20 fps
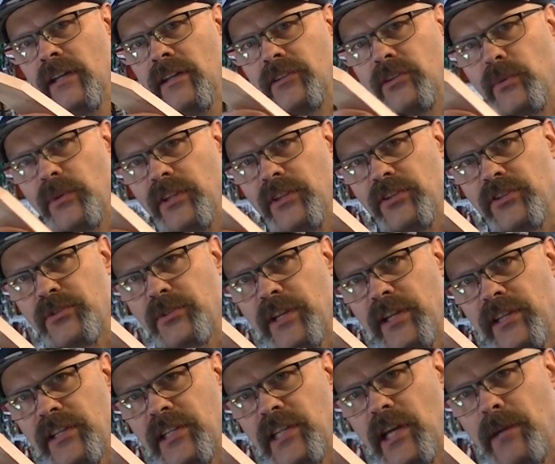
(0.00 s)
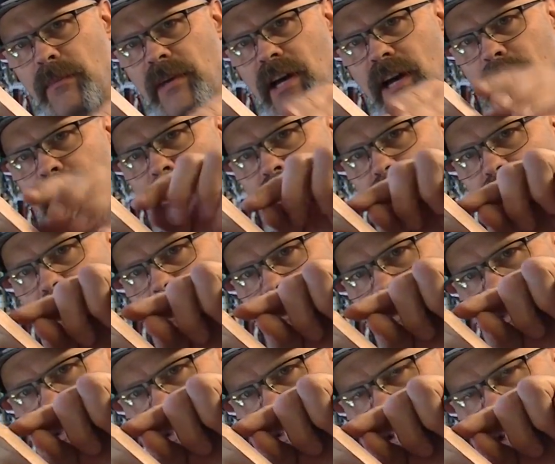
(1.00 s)
So when the strings come up,
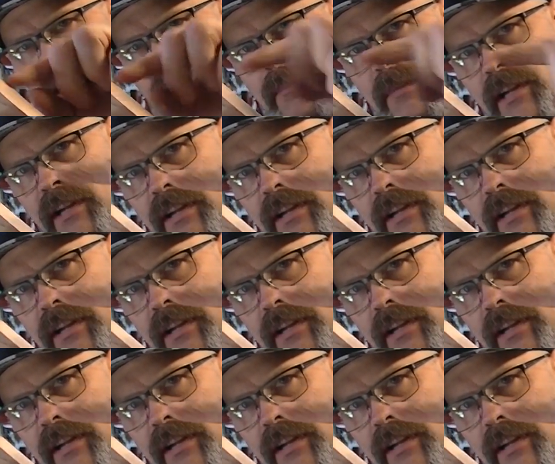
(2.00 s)
they come